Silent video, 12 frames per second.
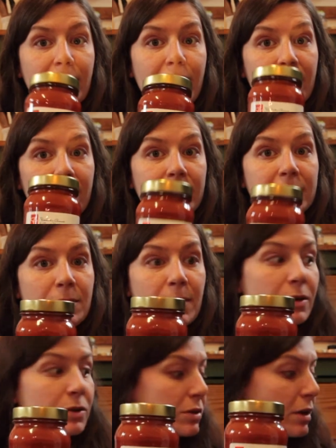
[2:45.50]
the
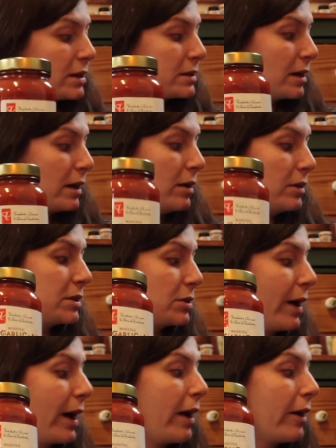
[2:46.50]
tomato sauce, I also
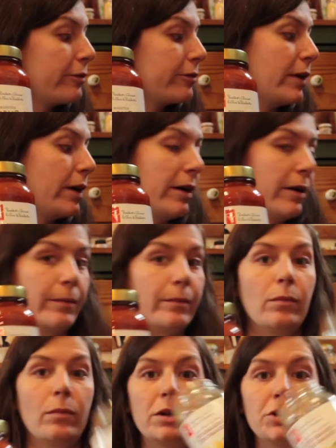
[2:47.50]
have
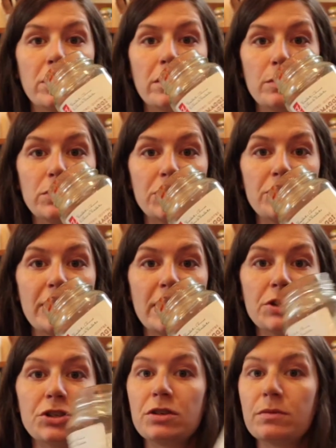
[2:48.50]
a jar that we just
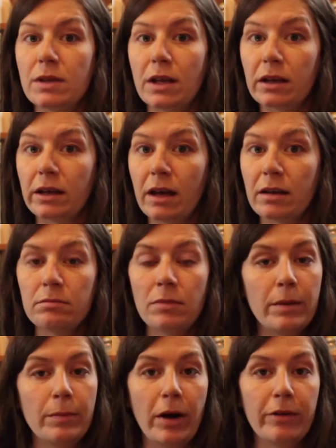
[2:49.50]
finished that again
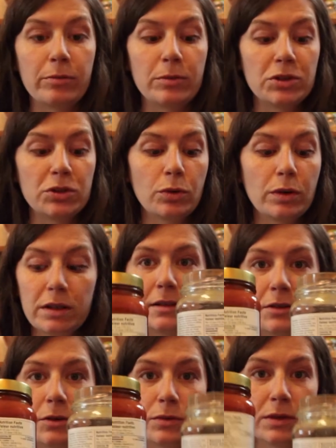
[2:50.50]
I bought from the store.
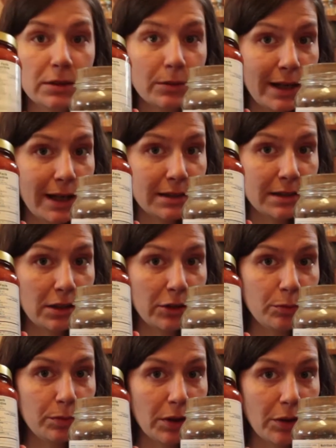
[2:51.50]
So this one has the
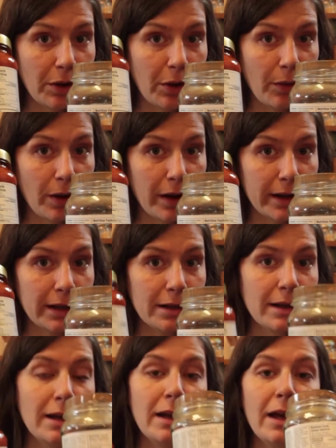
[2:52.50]
Loop logo on it,
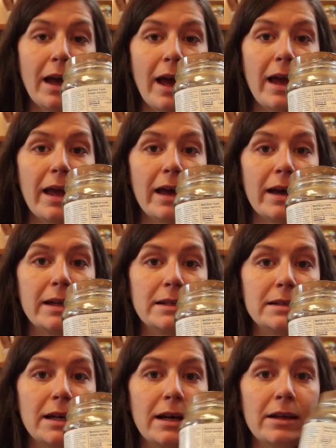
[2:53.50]

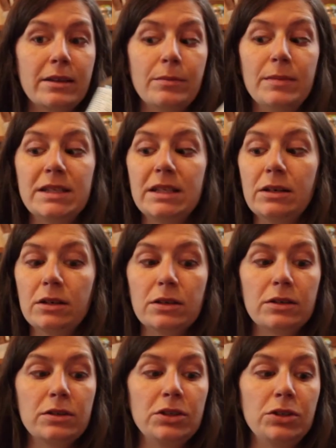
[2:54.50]
and the
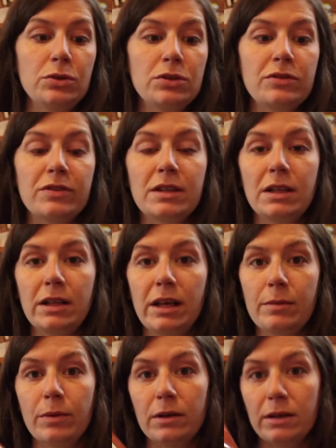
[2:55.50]
material used for the
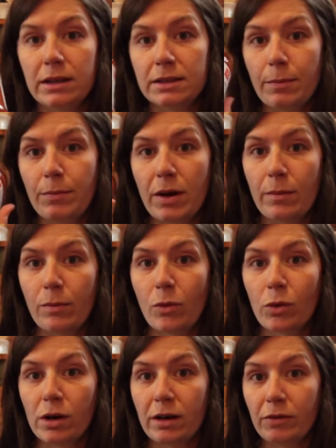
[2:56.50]
label is a bit
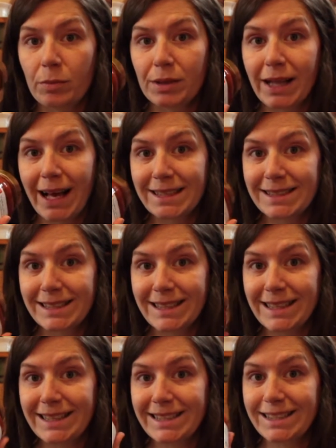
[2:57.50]
more of a
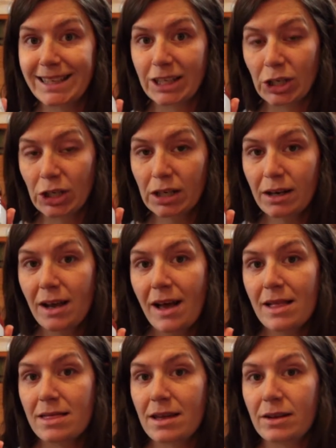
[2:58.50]
plasticky sticker
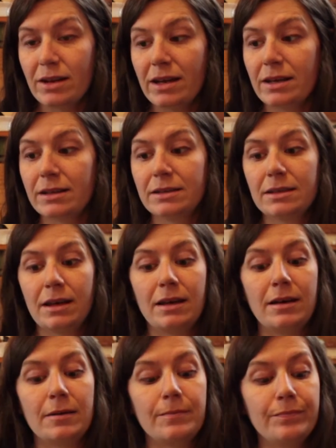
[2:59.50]
than it is
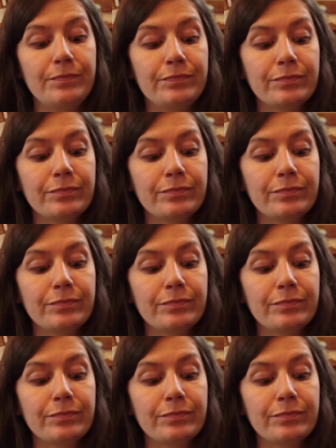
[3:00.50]
on